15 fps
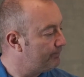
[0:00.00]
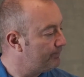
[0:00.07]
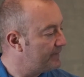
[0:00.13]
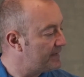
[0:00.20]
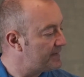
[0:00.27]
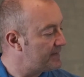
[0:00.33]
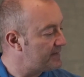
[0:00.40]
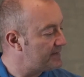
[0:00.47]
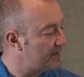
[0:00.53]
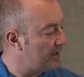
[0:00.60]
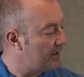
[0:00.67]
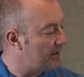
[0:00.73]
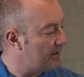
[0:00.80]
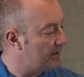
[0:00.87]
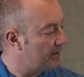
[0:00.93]
This is
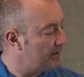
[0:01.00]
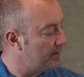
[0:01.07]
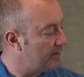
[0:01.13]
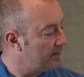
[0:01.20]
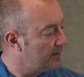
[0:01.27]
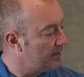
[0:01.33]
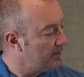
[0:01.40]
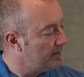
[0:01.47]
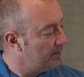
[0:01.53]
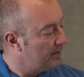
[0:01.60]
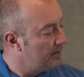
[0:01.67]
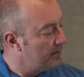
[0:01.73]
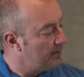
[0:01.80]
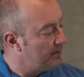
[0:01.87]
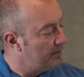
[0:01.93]
a
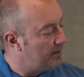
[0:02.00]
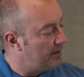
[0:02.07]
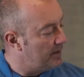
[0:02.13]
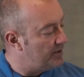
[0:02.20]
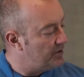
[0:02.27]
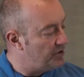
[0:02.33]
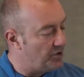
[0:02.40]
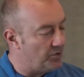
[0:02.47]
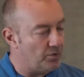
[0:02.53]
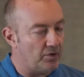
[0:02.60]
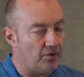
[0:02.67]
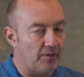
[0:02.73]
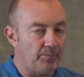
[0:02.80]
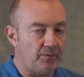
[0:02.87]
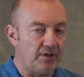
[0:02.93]

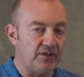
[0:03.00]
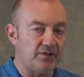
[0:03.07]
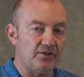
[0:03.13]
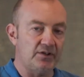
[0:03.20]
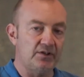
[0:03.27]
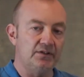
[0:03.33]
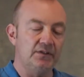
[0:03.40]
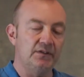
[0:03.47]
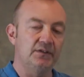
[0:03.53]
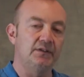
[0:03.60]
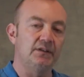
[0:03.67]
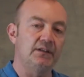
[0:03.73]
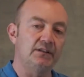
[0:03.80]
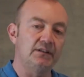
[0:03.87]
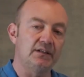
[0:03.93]
newer operation
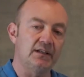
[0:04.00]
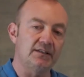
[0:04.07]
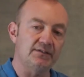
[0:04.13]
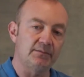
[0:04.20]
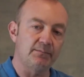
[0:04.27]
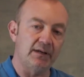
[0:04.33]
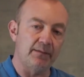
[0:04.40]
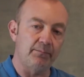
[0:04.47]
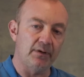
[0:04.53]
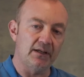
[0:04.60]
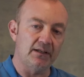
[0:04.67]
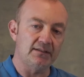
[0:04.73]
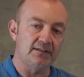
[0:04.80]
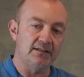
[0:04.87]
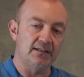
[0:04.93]
than the gastric
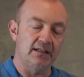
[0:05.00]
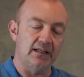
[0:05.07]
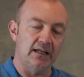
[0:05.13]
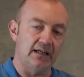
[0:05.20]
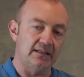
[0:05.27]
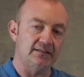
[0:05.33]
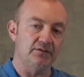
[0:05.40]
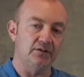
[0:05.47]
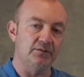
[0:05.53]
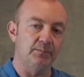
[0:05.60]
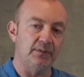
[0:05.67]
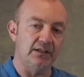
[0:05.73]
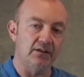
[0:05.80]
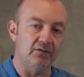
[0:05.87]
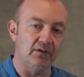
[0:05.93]
bypass. It has not
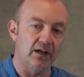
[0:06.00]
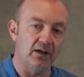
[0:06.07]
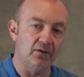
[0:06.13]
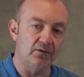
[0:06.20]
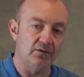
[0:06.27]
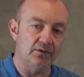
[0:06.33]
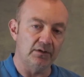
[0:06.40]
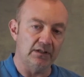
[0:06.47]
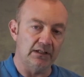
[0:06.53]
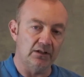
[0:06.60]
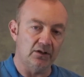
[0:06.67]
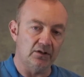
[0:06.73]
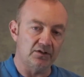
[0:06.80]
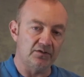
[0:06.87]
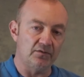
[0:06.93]
been around in
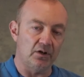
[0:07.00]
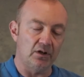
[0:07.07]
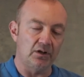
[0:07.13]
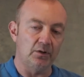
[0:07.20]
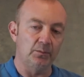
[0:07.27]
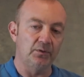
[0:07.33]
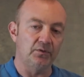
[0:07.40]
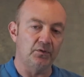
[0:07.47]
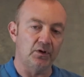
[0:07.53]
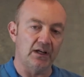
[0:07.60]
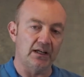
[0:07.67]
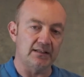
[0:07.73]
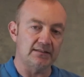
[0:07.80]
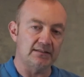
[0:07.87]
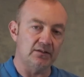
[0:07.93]
large volumes for
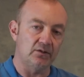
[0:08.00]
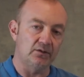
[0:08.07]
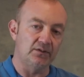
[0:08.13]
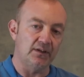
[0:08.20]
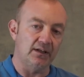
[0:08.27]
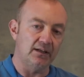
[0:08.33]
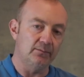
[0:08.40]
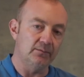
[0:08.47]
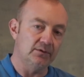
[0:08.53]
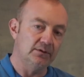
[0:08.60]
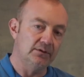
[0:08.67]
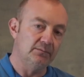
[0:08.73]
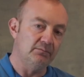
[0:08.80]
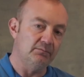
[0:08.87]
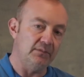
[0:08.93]
as long time,
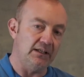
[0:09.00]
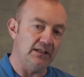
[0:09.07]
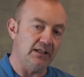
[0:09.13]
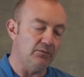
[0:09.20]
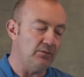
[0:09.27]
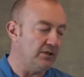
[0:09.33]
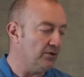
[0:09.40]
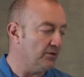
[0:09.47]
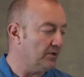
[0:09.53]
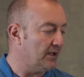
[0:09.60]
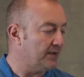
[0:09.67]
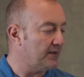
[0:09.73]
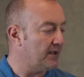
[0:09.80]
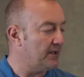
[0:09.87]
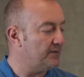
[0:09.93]
meaning we do
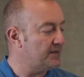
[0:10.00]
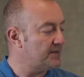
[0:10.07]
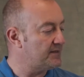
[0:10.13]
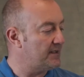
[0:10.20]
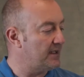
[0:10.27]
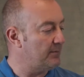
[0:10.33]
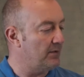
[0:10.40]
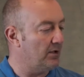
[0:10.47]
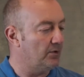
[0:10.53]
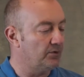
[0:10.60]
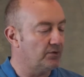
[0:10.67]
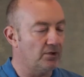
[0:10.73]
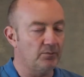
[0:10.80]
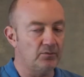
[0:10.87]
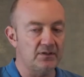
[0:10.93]
not have the same
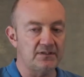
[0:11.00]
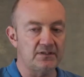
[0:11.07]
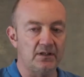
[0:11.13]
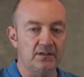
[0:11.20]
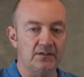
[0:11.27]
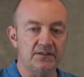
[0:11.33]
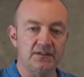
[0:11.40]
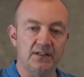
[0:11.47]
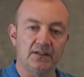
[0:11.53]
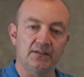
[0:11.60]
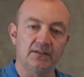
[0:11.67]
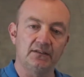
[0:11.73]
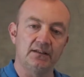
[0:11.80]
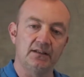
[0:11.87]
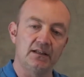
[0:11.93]
long-term results
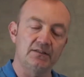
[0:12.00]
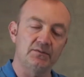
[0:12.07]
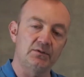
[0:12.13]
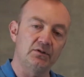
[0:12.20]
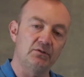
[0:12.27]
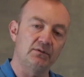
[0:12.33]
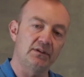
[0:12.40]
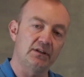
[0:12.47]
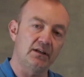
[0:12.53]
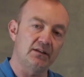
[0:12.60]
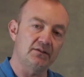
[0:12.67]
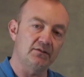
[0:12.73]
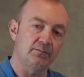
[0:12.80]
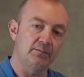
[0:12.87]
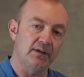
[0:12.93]
yet as we do with the
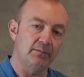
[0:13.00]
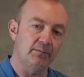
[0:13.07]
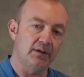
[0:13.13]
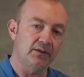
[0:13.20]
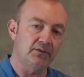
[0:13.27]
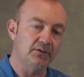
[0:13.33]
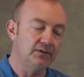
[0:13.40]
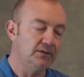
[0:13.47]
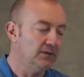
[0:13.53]
gastric bypass.